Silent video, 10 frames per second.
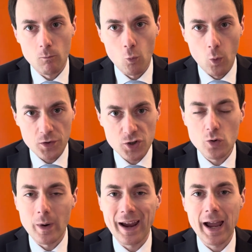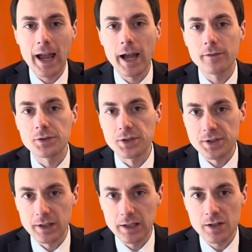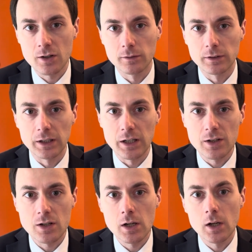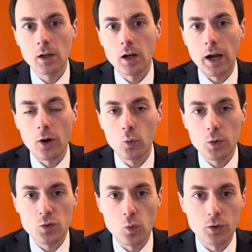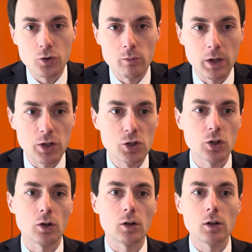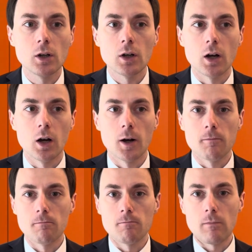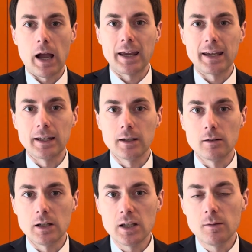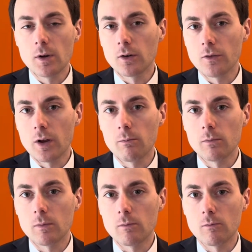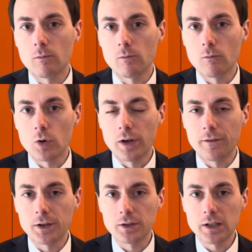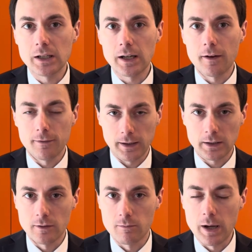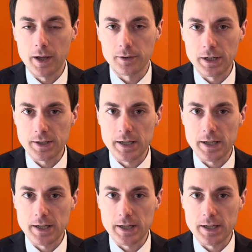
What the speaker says: once you have this list of leads, I always want to make sure I can email them in a very effective manner, as I